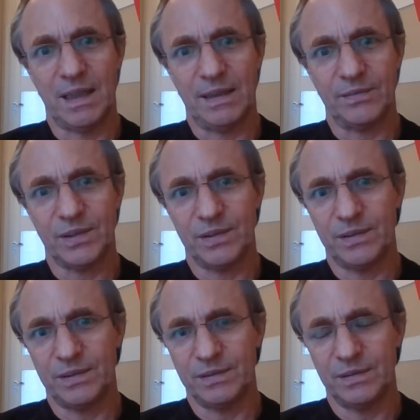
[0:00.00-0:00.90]

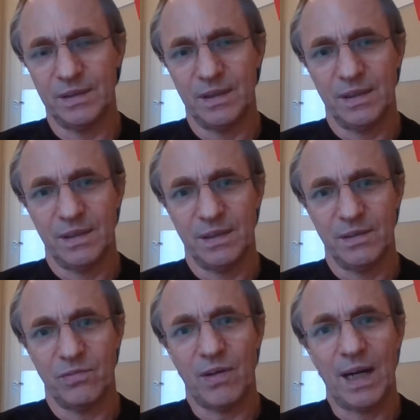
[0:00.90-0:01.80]
after
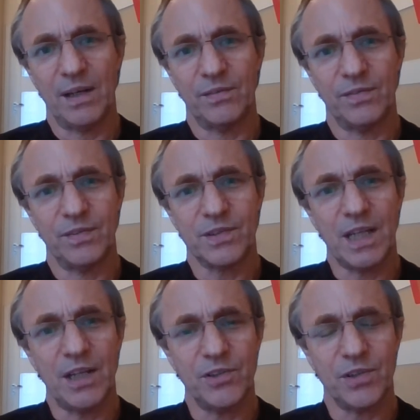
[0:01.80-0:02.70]
5
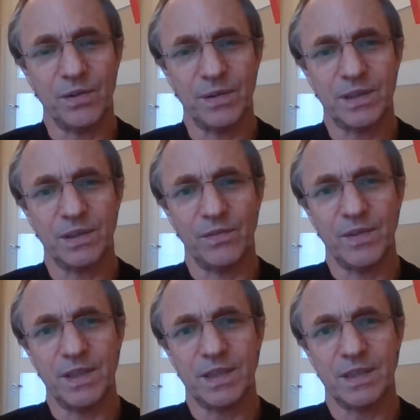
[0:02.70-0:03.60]
centuries of
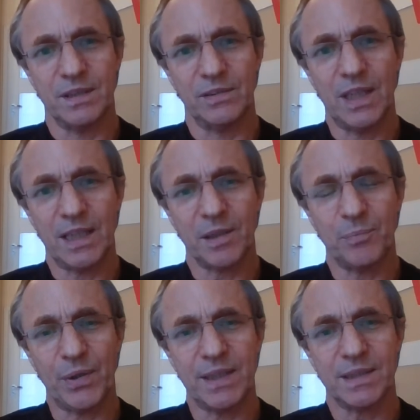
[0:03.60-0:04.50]
this dark
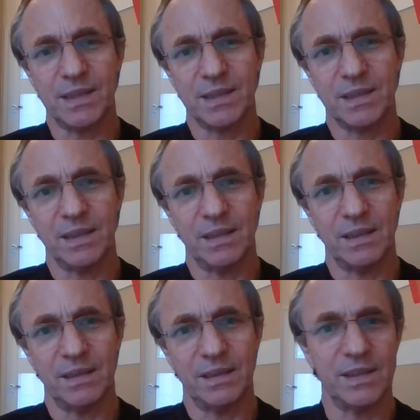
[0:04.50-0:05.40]
presence
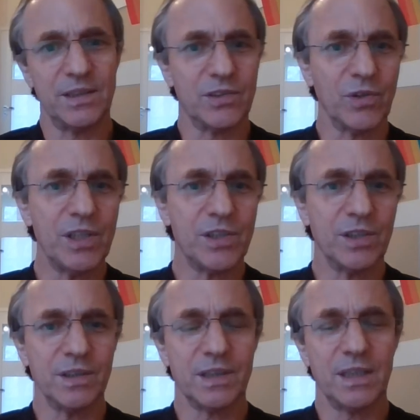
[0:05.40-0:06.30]
in these
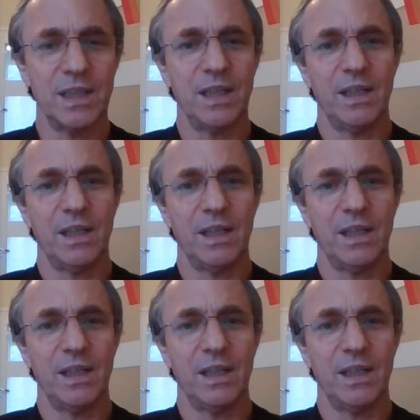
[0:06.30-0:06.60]
regions,